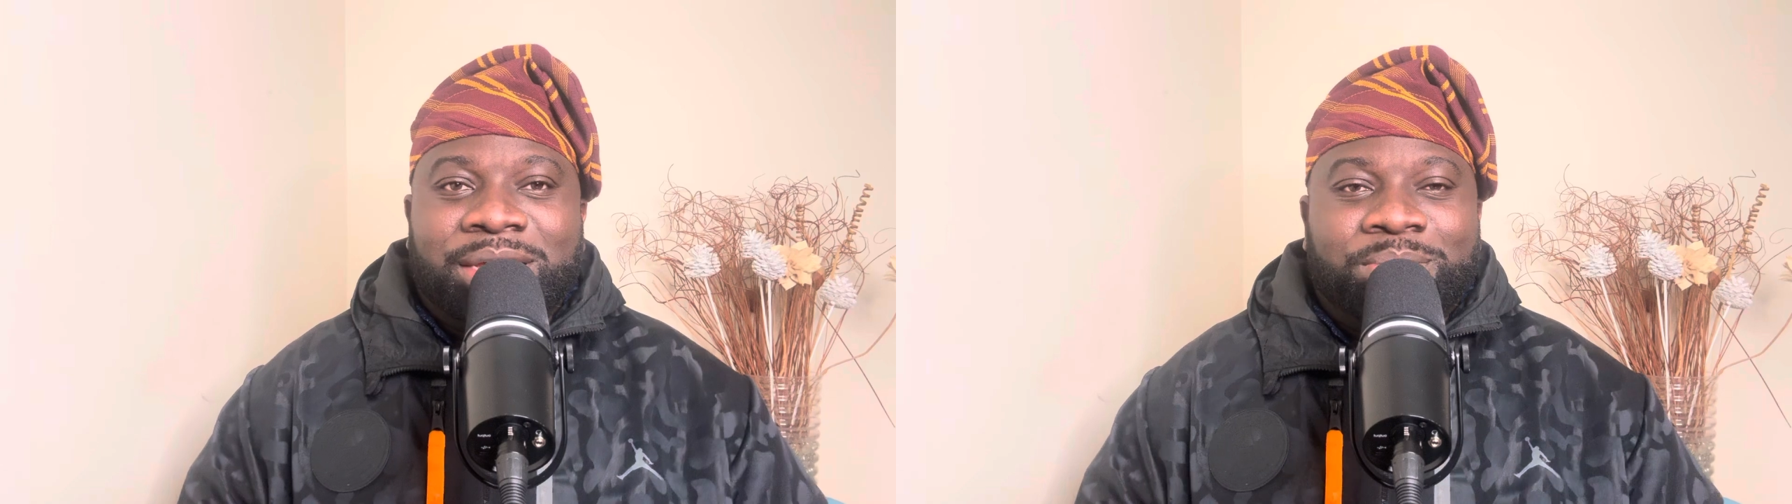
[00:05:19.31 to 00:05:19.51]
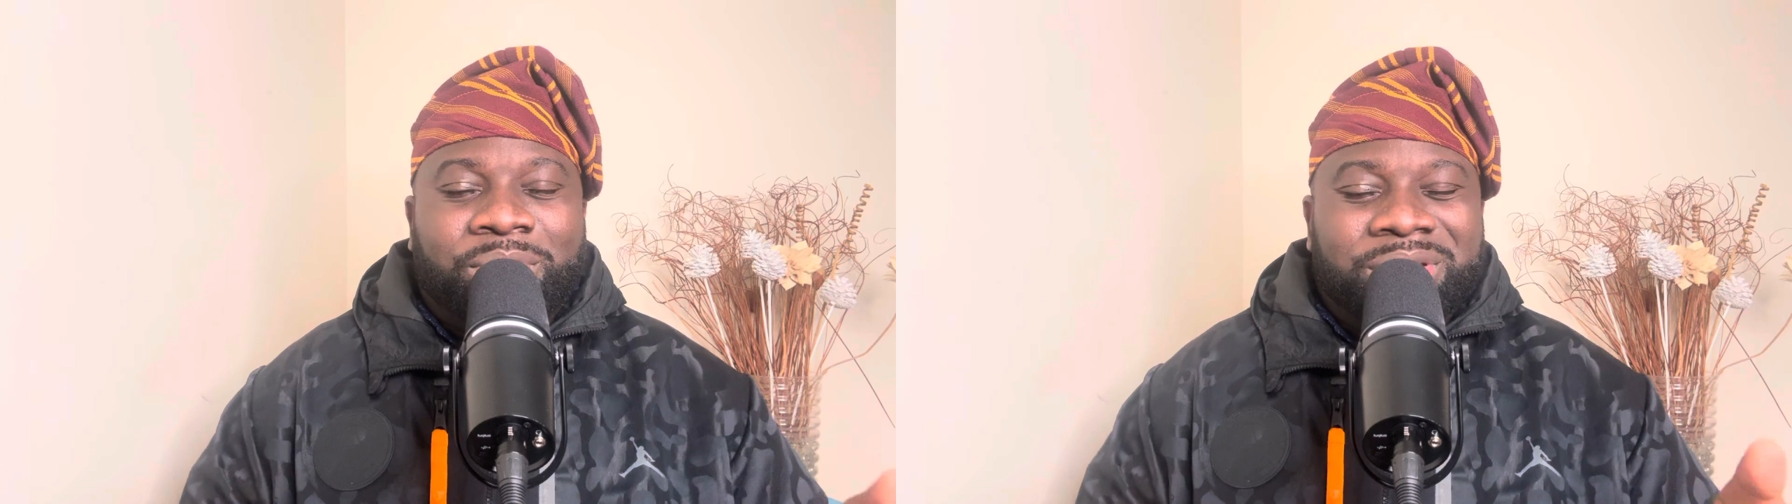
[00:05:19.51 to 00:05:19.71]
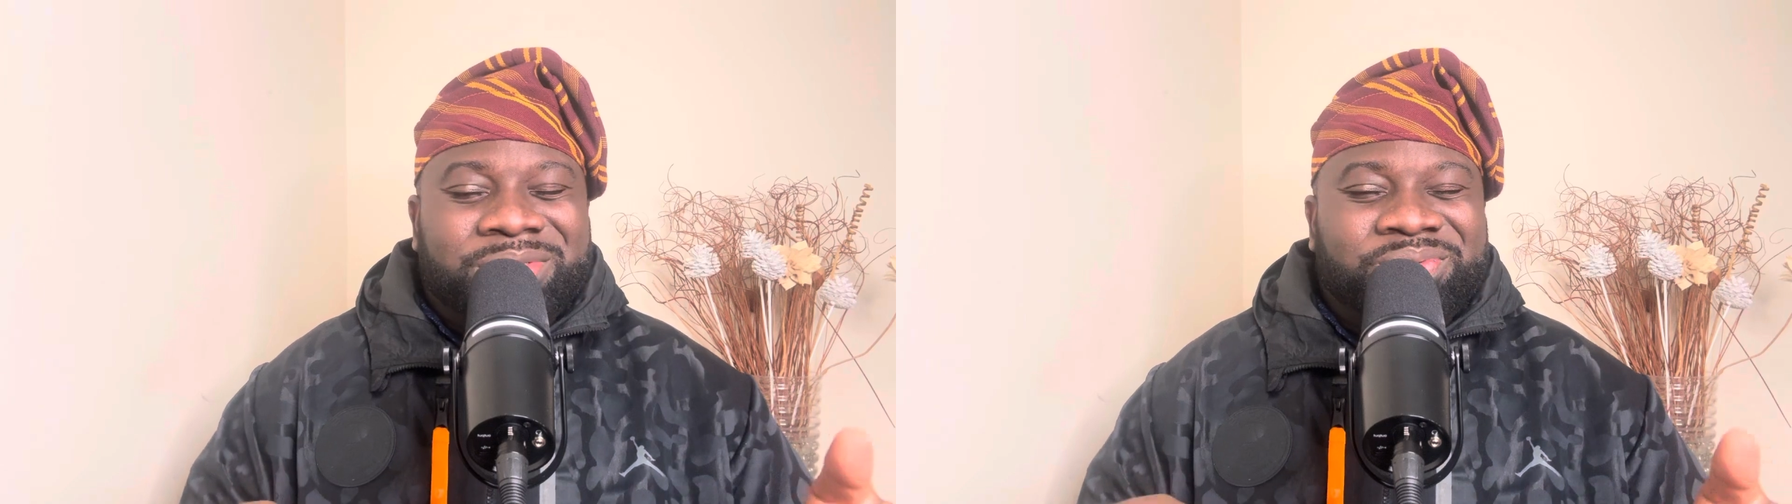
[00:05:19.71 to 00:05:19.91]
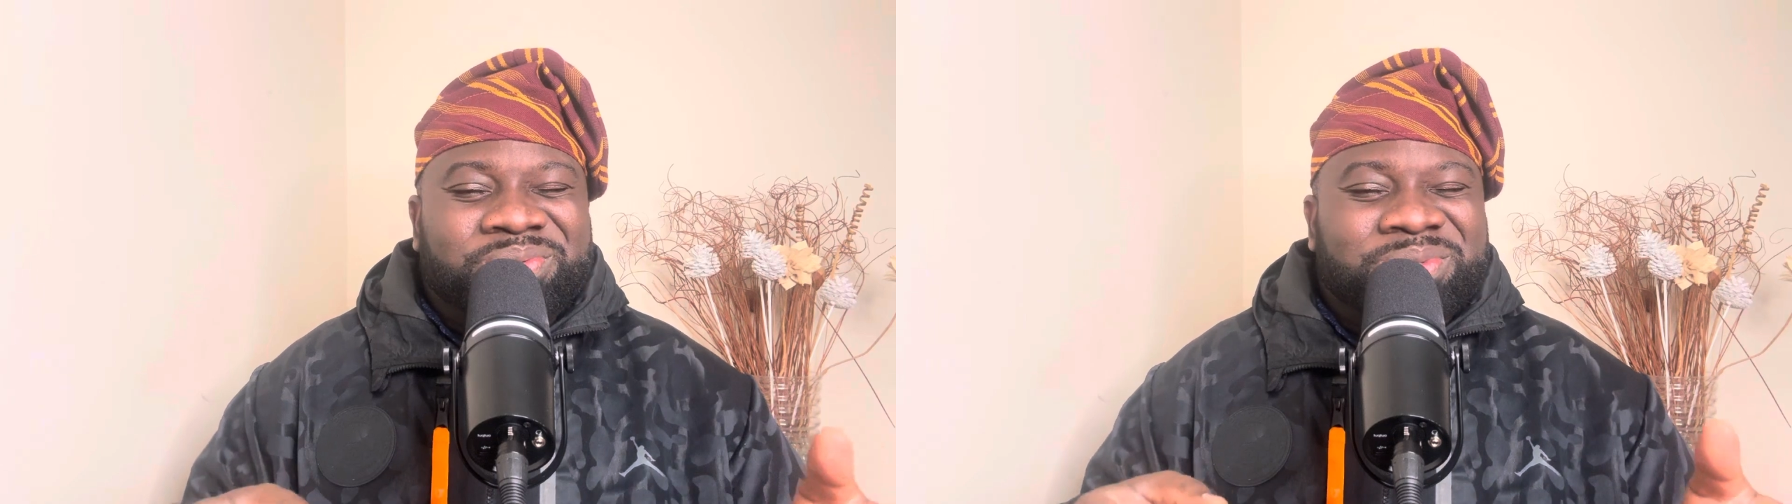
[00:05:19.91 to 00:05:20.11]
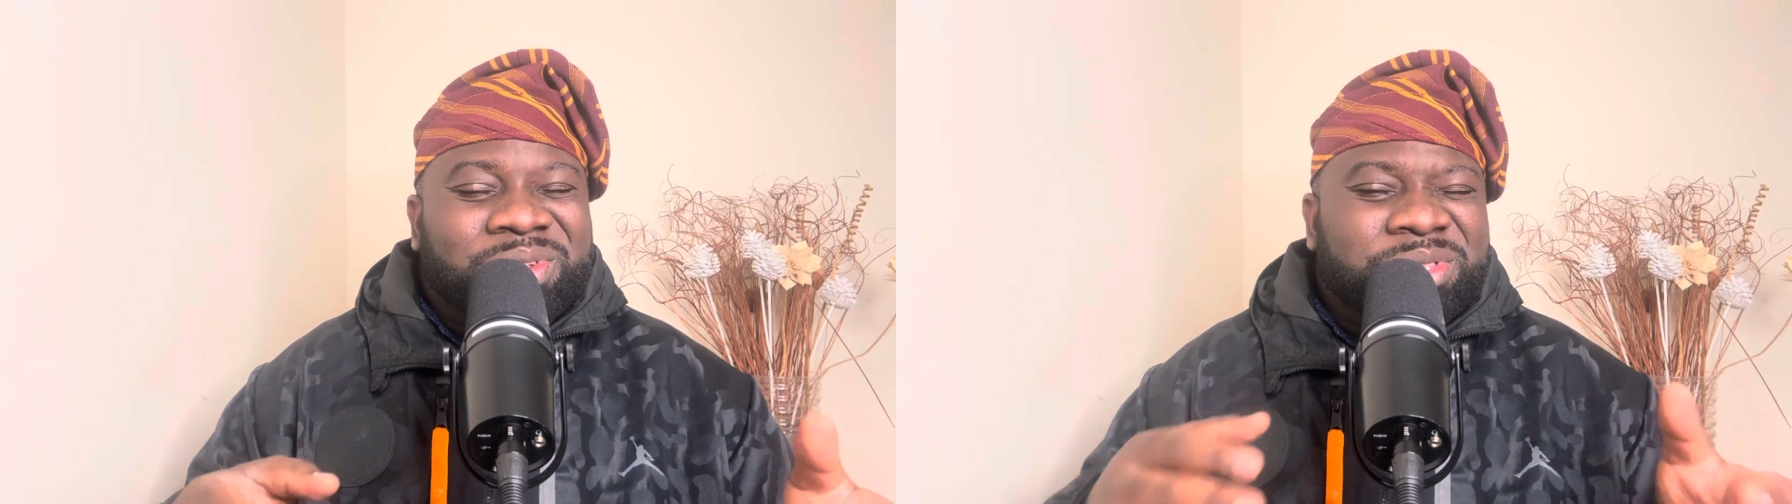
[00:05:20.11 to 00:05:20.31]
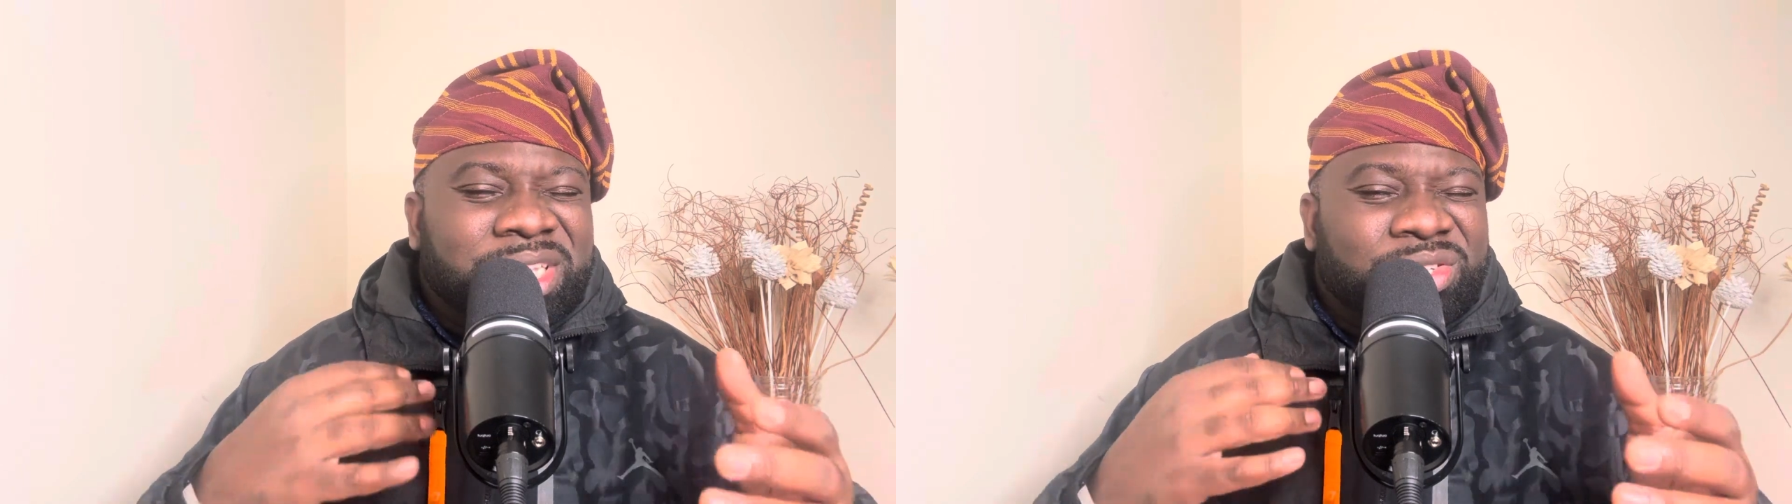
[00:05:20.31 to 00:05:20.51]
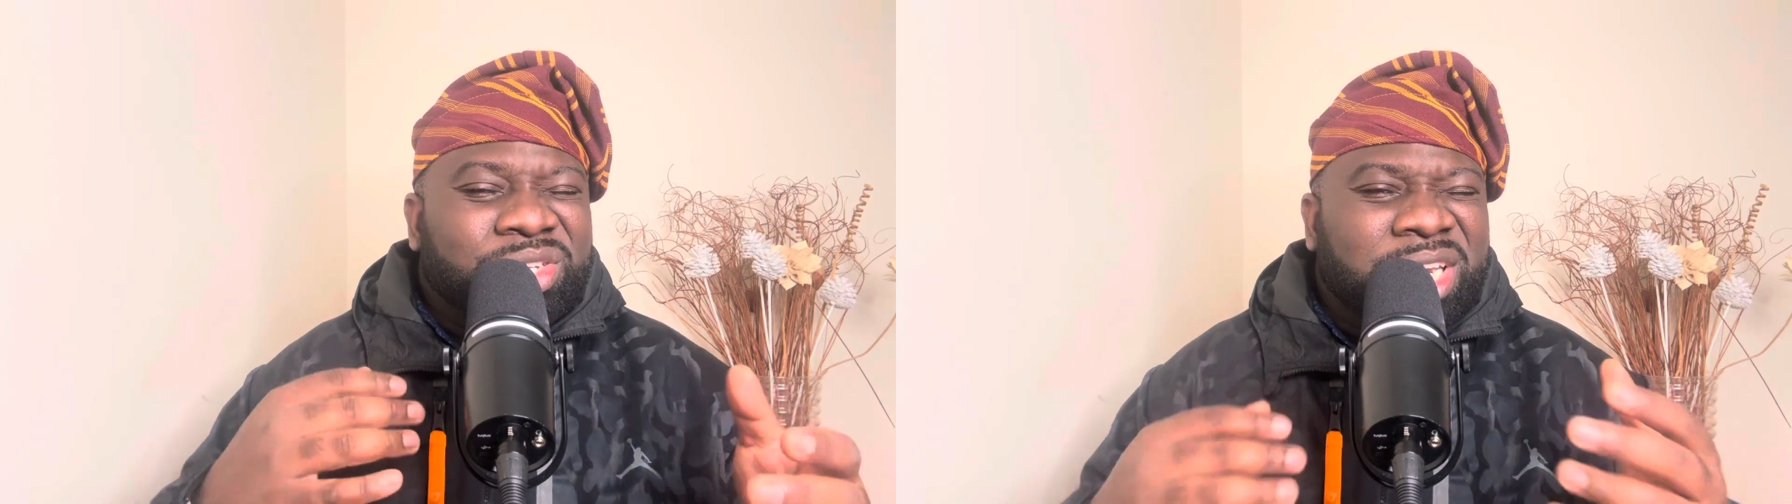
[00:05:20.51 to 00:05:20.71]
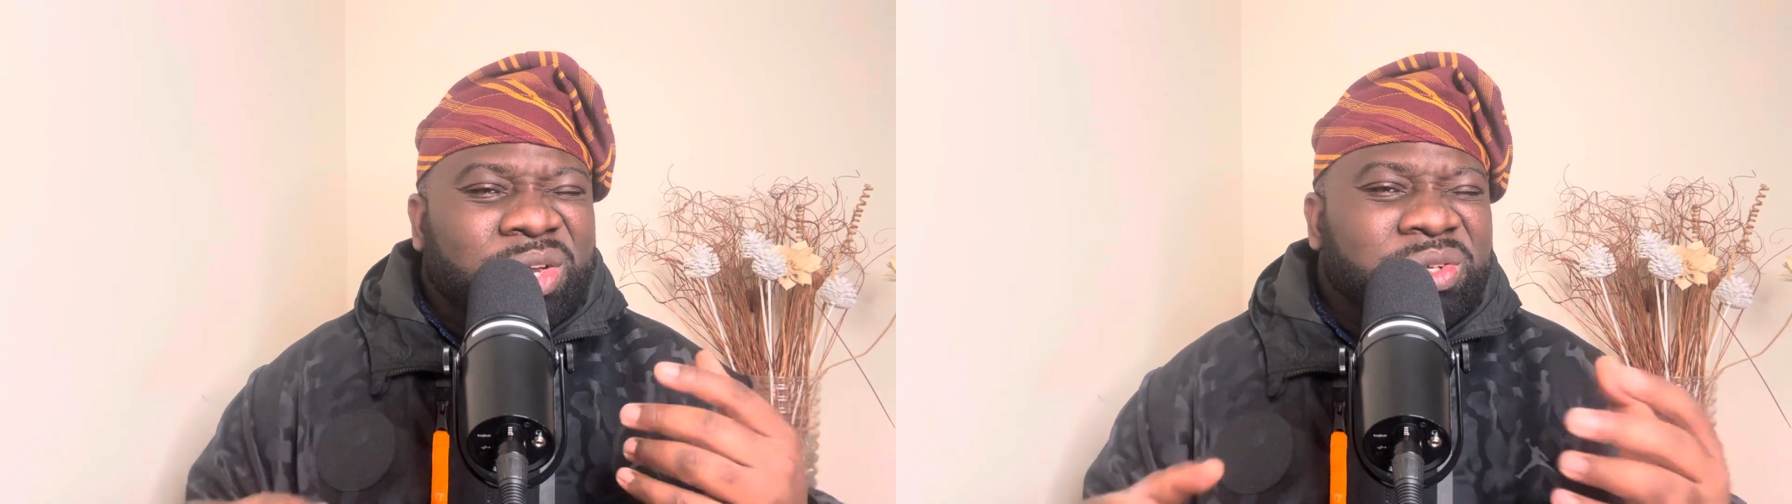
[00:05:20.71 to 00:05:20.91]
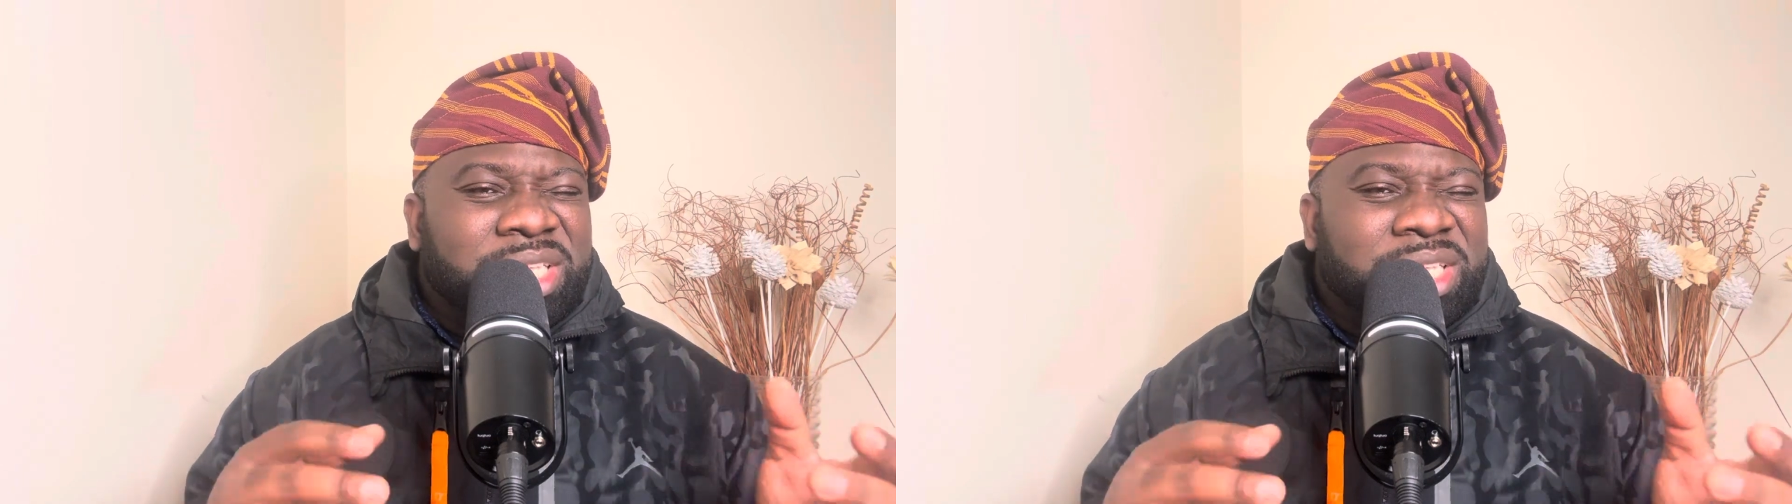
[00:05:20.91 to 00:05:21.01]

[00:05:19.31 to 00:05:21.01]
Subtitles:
But sometimes it kind of looks